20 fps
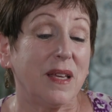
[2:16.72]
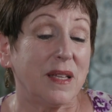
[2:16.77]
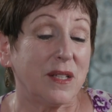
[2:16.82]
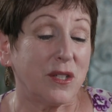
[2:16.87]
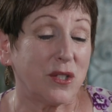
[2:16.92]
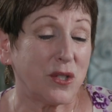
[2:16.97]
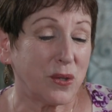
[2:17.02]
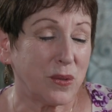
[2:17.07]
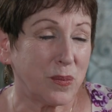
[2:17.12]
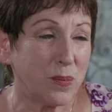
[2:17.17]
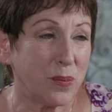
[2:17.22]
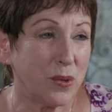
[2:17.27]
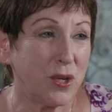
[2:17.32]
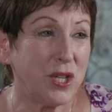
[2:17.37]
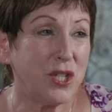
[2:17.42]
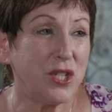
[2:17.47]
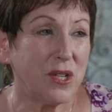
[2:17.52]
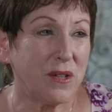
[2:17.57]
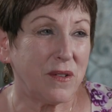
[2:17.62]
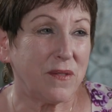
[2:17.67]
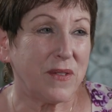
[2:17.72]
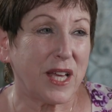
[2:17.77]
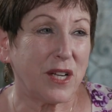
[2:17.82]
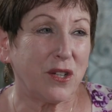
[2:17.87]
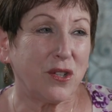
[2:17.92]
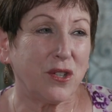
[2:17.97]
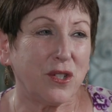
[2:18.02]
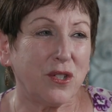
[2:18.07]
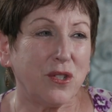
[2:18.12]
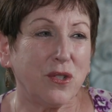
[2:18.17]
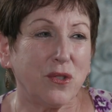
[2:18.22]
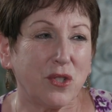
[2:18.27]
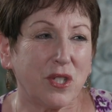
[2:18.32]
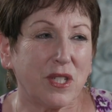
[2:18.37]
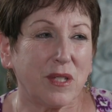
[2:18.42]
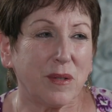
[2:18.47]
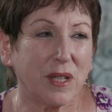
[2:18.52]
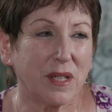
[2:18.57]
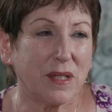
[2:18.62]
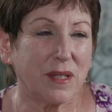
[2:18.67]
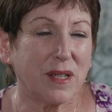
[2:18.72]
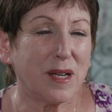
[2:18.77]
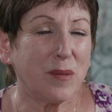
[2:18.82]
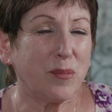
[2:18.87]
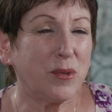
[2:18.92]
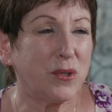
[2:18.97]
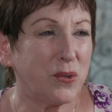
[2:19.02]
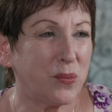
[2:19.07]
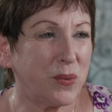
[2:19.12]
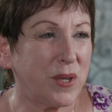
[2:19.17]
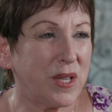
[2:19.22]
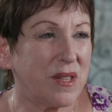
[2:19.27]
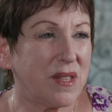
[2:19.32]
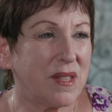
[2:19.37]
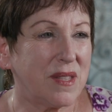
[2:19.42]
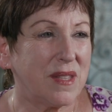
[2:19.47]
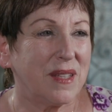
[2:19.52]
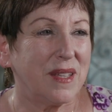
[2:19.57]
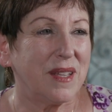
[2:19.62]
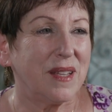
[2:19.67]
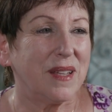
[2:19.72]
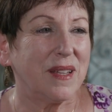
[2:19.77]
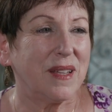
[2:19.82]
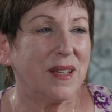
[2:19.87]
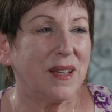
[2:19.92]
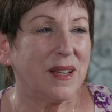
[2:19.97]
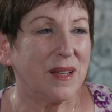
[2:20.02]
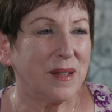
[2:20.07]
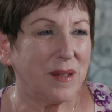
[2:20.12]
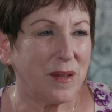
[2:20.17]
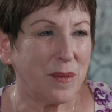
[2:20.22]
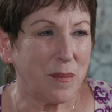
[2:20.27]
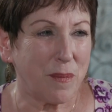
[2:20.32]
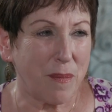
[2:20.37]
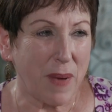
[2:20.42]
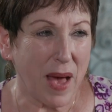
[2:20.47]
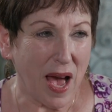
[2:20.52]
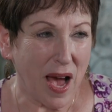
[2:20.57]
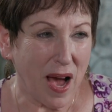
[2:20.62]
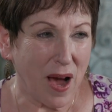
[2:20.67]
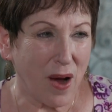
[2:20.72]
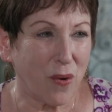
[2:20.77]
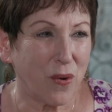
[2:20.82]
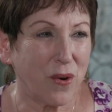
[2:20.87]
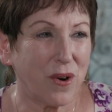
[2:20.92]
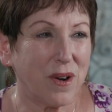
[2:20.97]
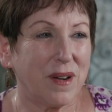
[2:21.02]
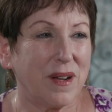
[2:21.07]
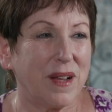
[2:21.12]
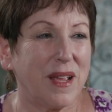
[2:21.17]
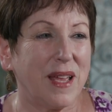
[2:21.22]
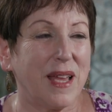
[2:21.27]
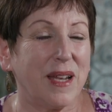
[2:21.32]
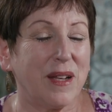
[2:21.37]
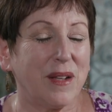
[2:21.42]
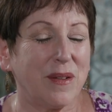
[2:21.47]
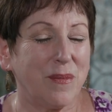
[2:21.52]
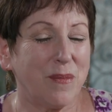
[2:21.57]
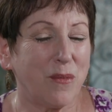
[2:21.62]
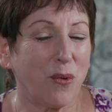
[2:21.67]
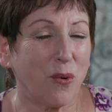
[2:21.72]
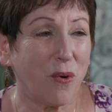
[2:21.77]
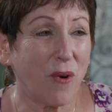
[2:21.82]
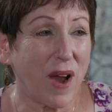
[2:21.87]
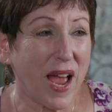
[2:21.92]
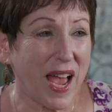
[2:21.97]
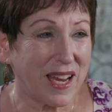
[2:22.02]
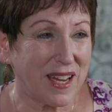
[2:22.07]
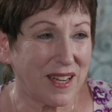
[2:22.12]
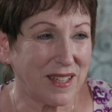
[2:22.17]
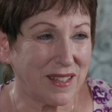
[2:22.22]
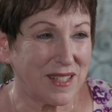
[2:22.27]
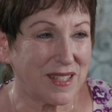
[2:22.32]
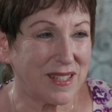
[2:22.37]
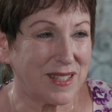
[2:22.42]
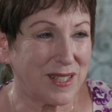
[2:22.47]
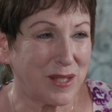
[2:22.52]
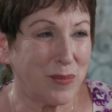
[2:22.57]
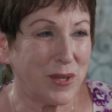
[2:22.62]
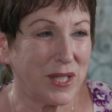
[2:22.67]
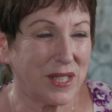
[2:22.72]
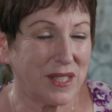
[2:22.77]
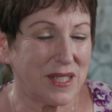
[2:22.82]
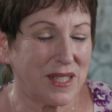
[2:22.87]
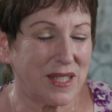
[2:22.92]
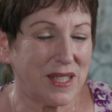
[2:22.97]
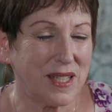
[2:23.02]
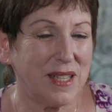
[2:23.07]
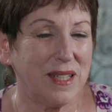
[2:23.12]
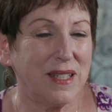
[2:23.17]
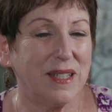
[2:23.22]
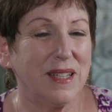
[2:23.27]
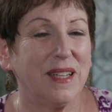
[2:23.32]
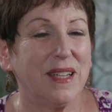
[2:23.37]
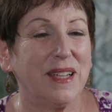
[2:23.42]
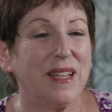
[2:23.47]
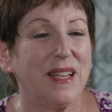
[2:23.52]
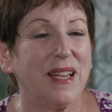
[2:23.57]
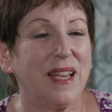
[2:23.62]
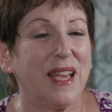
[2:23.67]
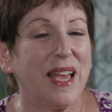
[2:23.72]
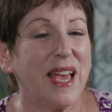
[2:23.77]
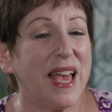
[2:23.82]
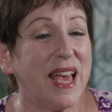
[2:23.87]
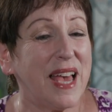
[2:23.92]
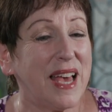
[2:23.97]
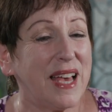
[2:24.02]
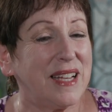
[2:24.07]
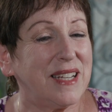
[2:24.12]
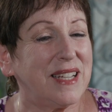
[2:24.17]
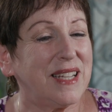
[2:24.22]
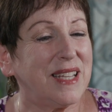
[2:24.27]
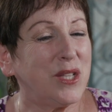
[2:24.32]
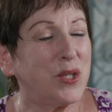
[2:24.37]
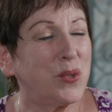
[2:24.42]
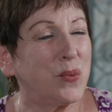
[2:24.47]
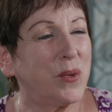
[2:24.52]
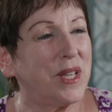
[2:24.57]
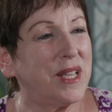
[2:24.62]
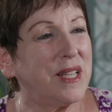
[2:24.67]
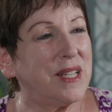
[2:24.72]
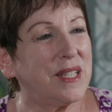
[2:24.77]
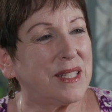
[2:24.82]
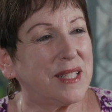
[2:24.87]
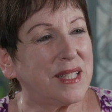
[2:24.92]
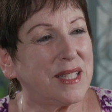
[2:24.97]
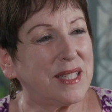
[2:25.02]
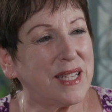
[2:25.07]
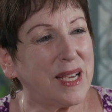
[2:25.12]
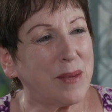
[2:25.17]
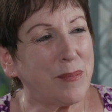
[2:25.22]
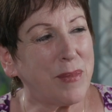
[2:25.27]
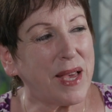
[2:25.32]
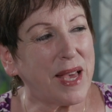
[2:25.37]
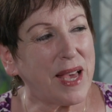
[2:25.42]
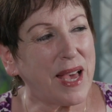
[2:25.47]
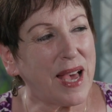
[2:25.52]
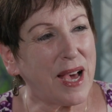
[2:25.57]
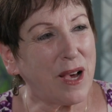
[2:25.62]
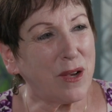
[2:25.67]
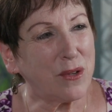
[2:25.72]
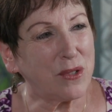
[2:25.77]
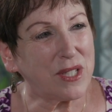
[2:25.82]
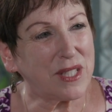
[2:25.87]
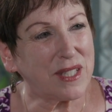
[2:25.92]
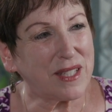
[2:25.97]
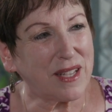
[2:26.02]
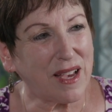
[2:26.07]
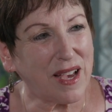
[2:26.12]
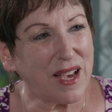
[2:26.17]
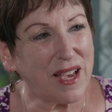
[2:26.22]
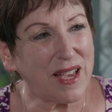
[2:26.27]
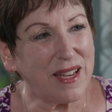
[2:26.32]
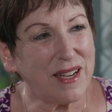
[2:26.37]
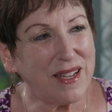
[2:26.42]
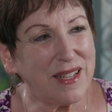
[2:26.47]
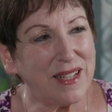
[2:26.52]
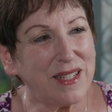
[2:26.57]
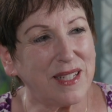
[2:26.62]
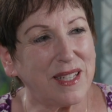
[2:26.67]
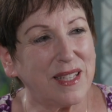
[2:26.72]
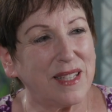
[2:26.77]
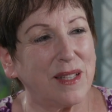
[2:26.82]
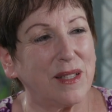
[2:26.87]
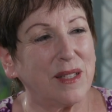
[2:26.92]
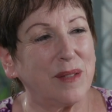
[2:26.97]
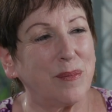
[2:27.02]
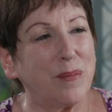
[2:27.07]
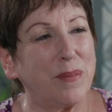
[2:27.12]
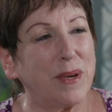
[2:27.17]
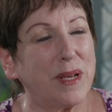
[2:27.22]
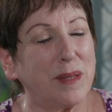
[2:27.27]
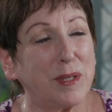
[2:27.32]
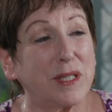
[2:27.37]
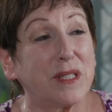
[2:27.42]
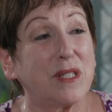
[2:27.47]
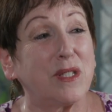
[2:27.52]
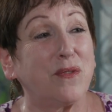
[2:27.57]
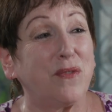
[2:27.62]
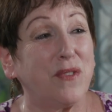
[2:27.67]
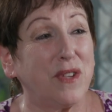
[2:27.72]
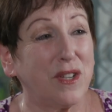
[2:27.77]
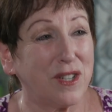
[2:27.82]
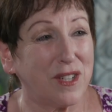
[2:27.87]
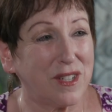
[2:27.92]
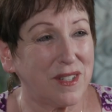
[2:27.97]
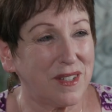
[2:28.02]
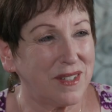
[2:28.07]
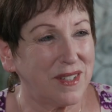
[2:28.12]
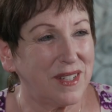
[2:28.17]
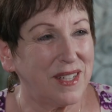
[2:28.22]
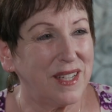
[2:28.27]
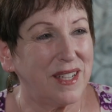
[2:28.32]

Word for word: So the preaching of that good news coupled with power and miraculous ability. And he's willing to step outside into the public sphere